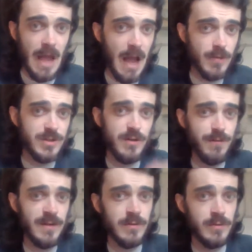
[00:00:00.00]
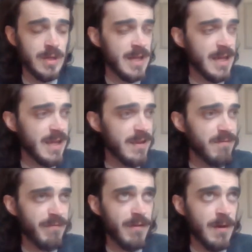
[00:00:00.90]
How would you feel
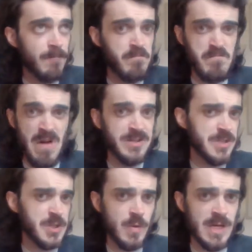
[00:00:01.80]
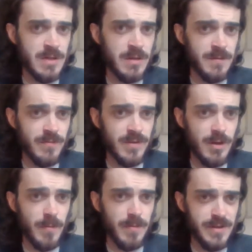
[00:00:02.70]
if Madison Square Garden, for
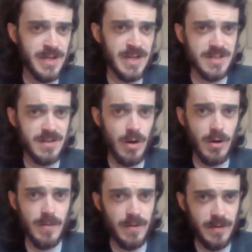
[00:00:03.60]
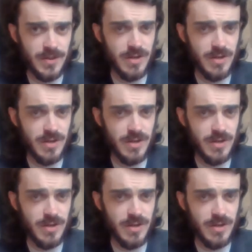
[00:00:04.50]
example, the Knicks home and